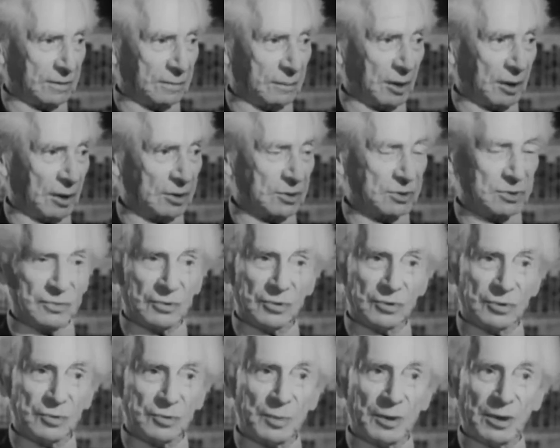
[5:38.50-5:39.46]
and Marx, of
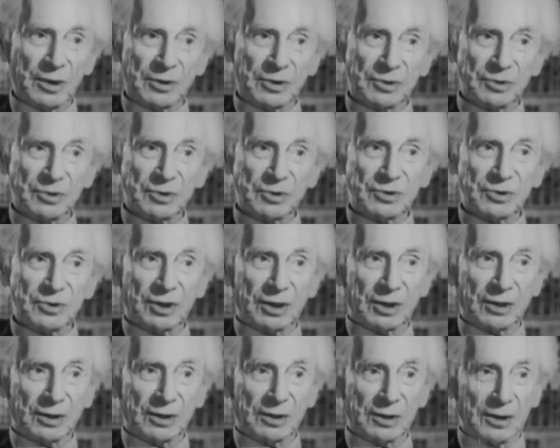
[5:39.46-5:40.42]
course, belongs to the
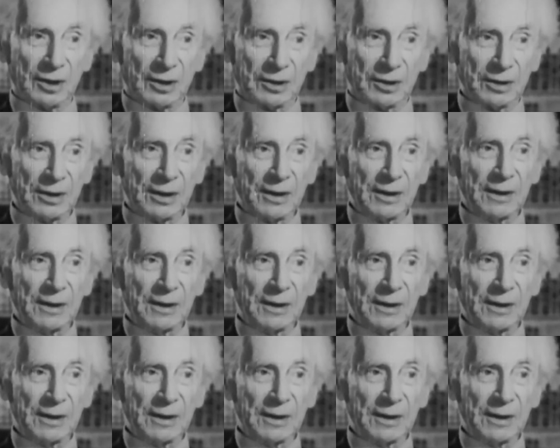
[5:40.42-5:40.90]
second lot.